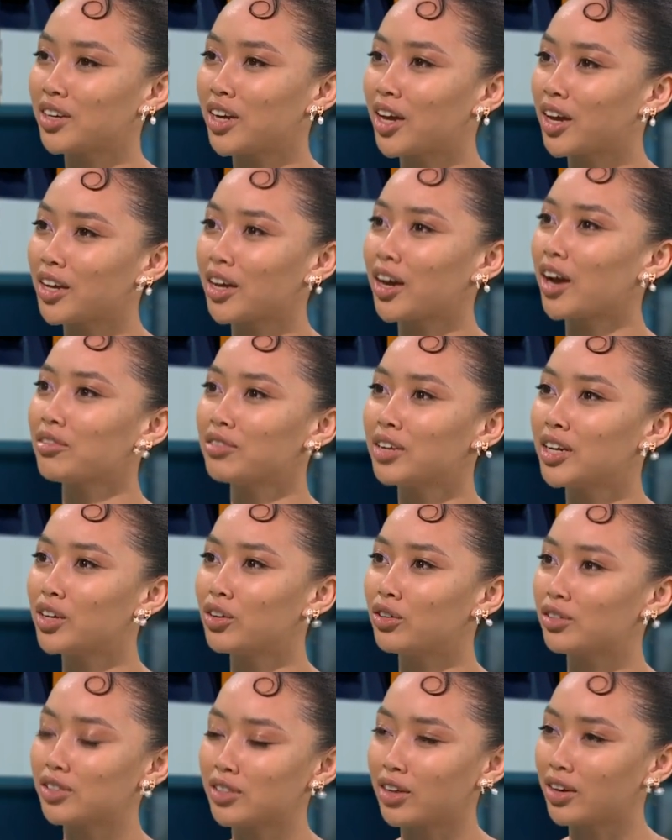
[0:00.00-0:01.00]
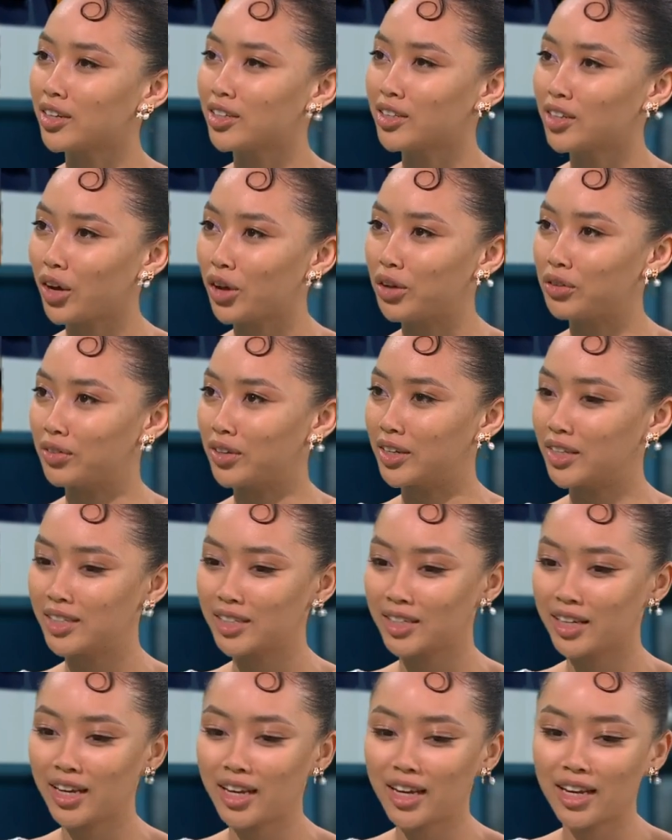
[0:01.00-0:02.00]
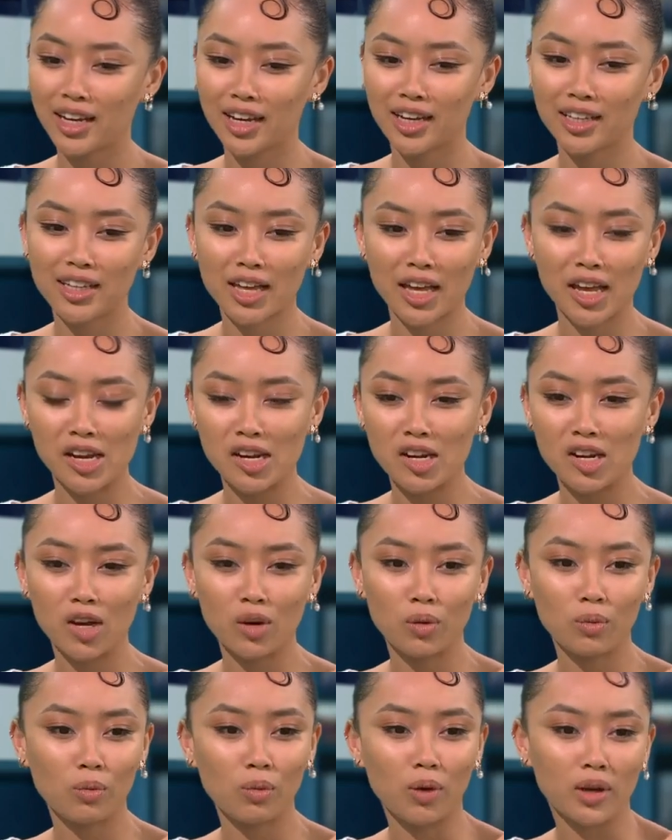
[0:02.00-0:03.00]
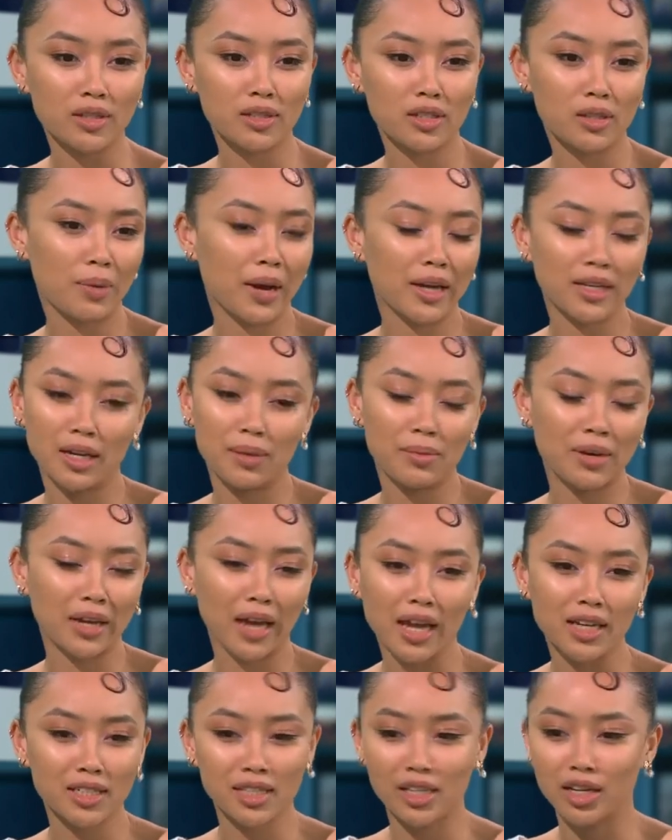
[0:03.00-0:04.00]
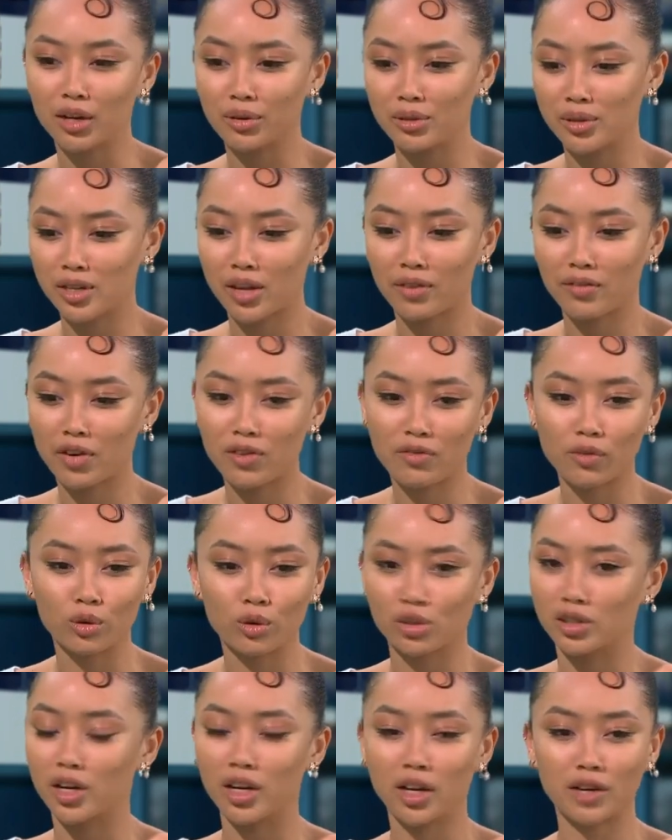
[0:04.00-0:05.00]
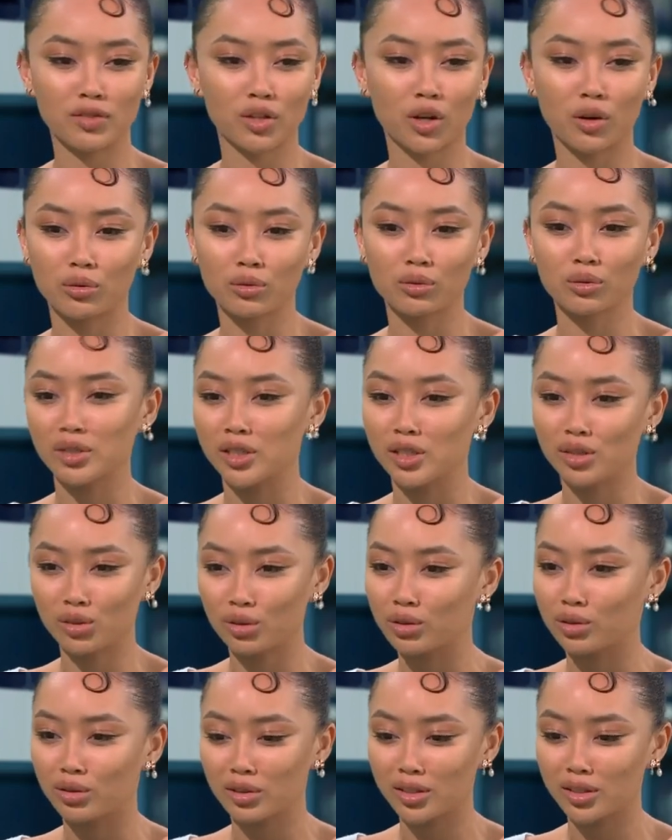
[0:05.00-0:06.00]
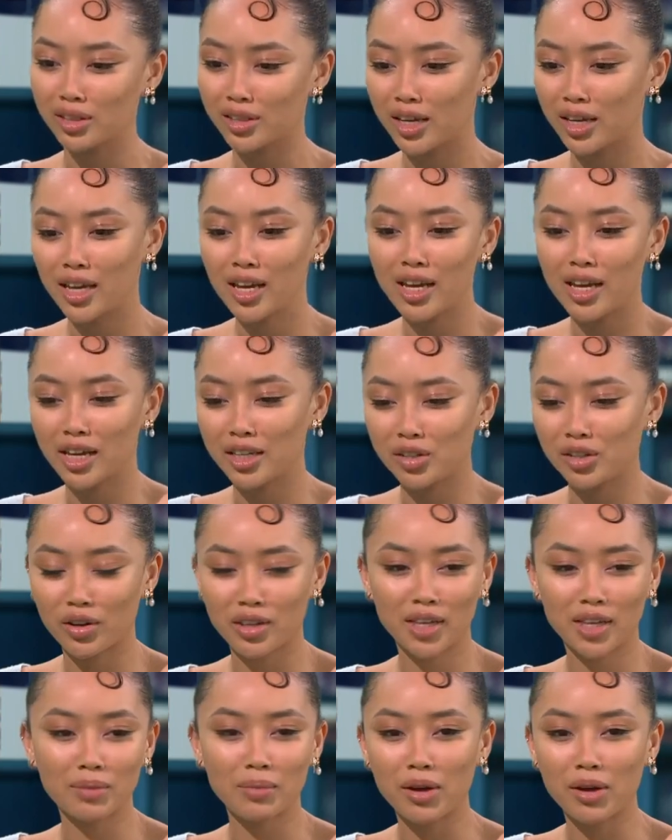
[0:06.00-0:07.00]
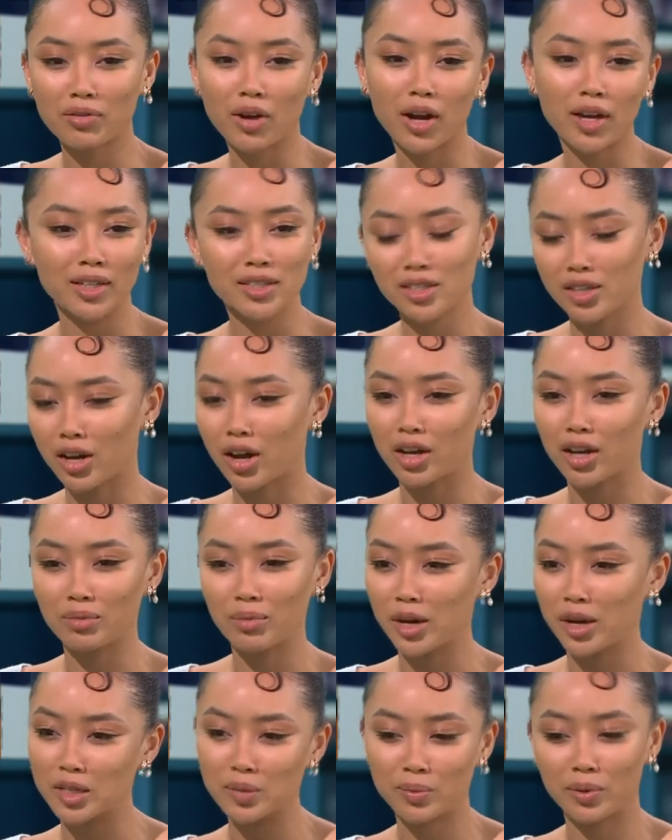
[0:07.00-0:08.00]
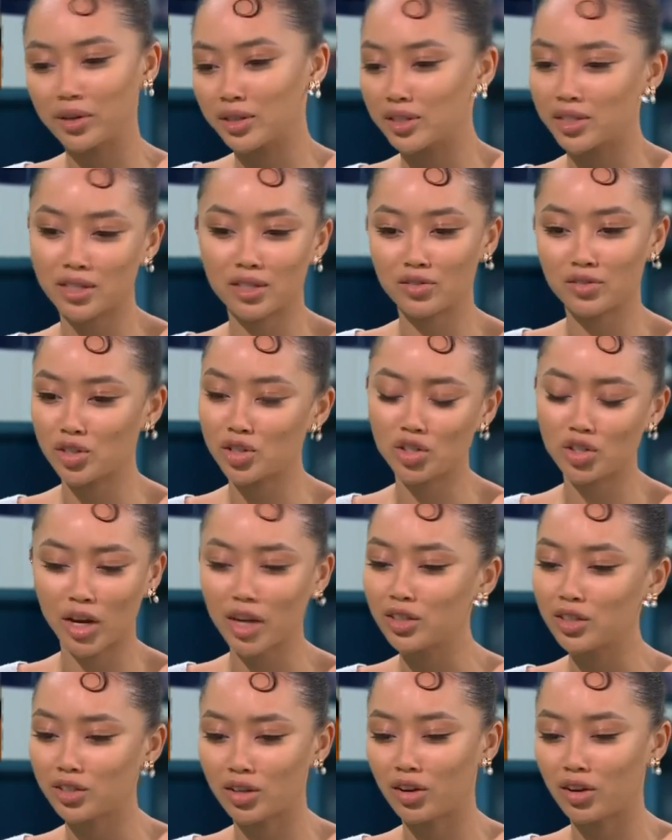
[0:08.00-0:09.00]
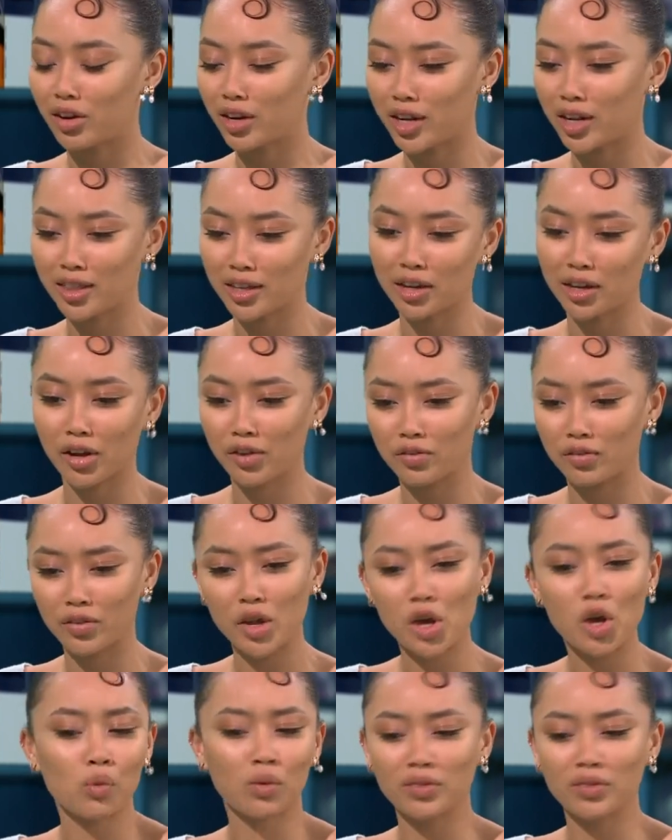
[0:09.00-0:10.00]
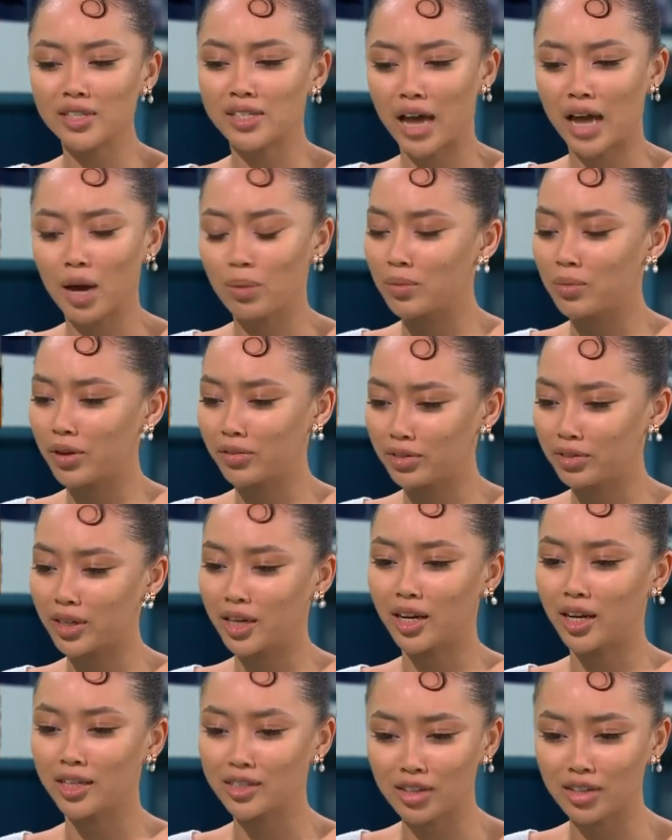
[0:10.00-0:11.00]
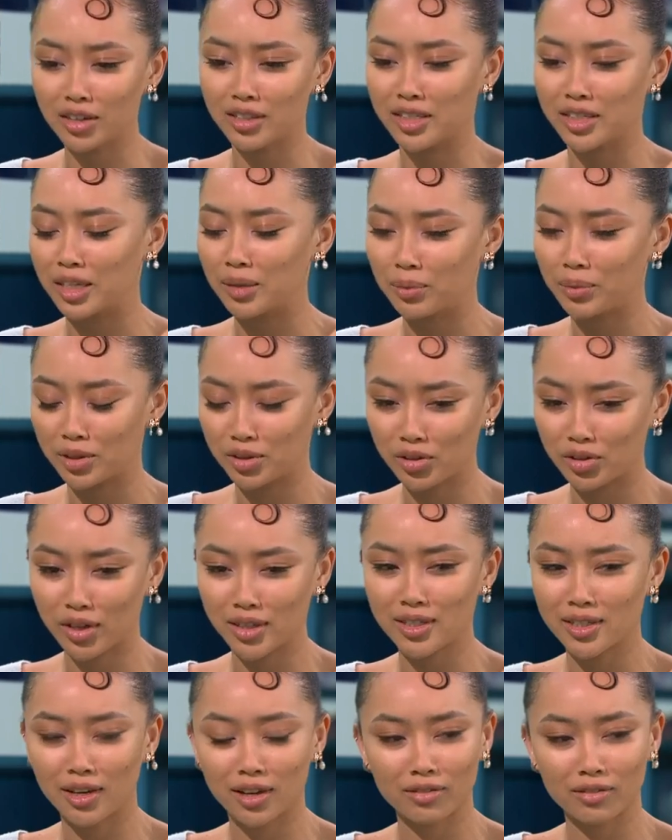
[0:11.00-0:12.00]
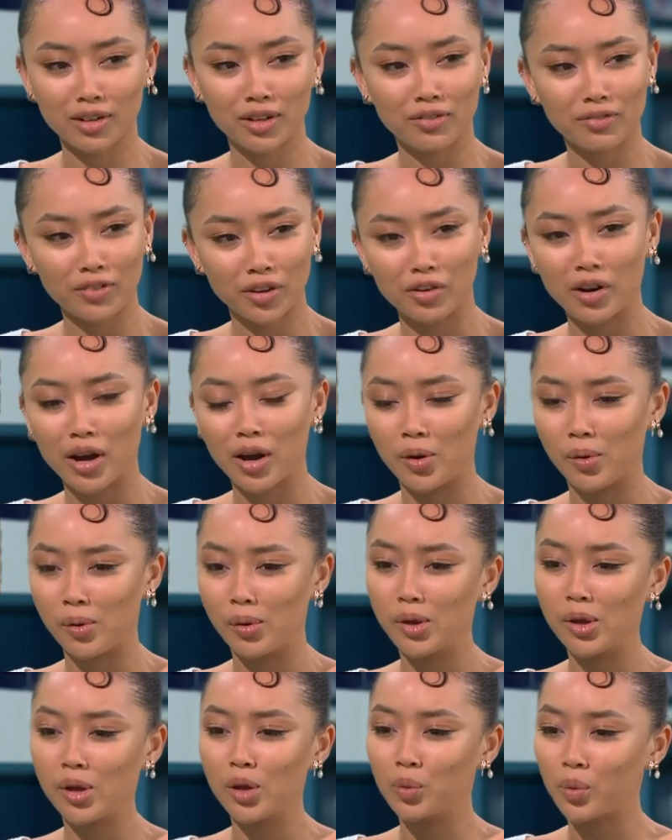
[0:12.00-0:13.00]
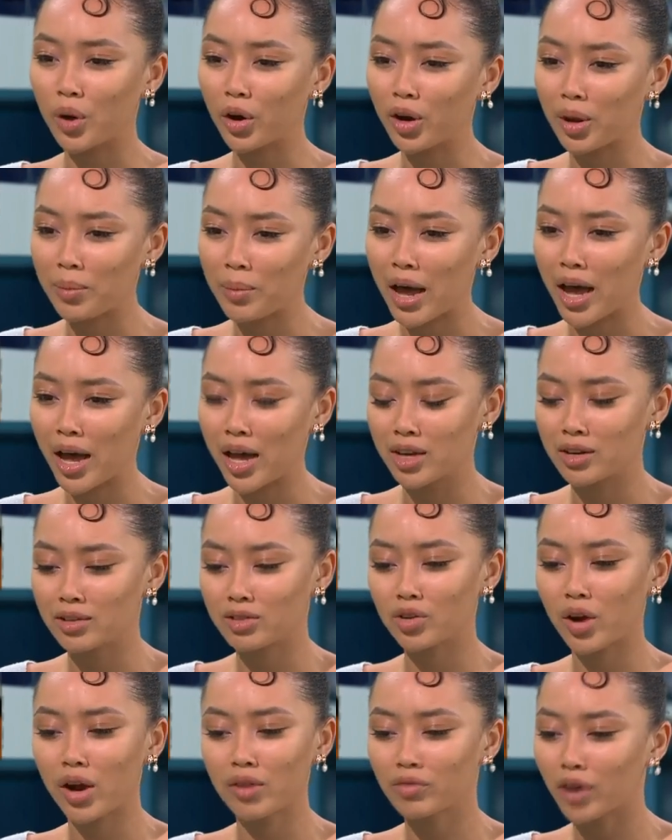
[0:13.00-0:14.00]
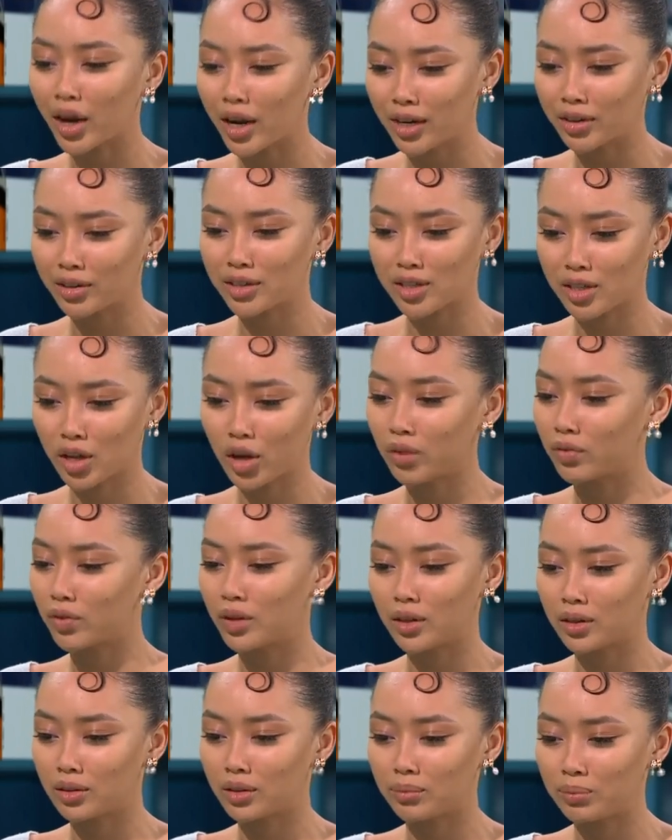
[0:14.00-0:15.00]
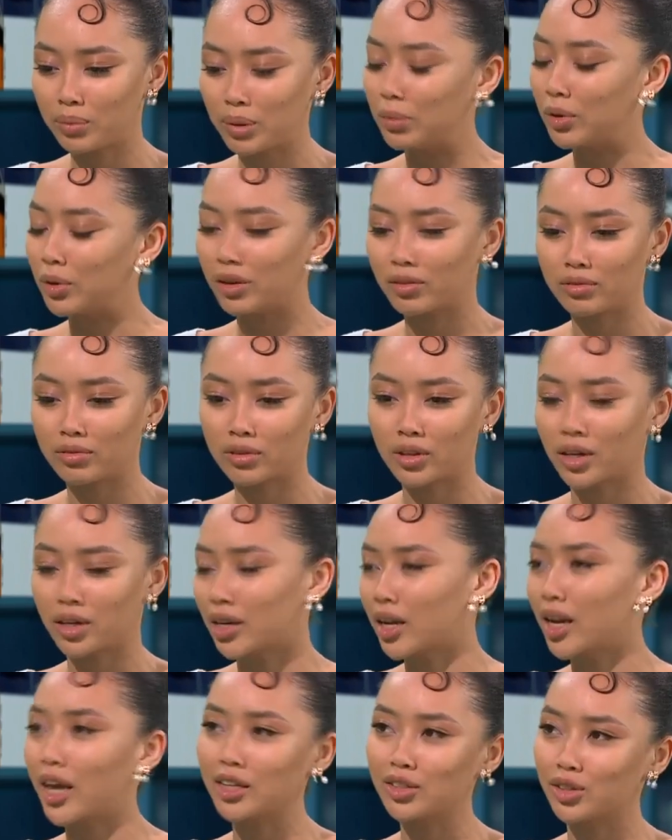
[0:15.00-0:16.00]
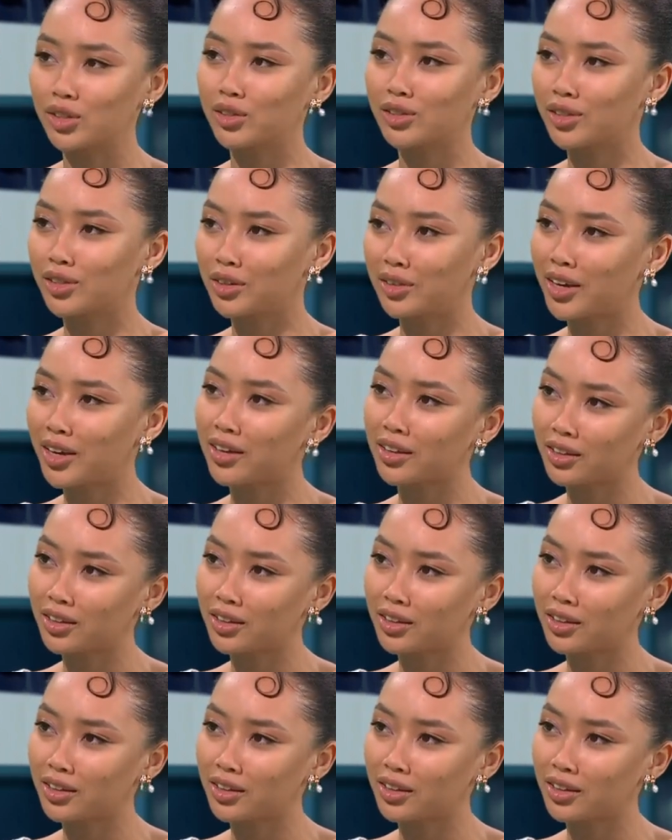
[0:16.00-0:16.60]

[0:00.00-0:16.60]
Like, I really got started in COVID, and then once the pandemic ended, I was like very fortunate enough to go on all these tours, and so I think my writing style and my experiences have just changed a lot. And I think with this album, I've really like dug deep and tried to like really figure out where I'm at and try and write lyrics that hopefully people are going to connect to. So yeah.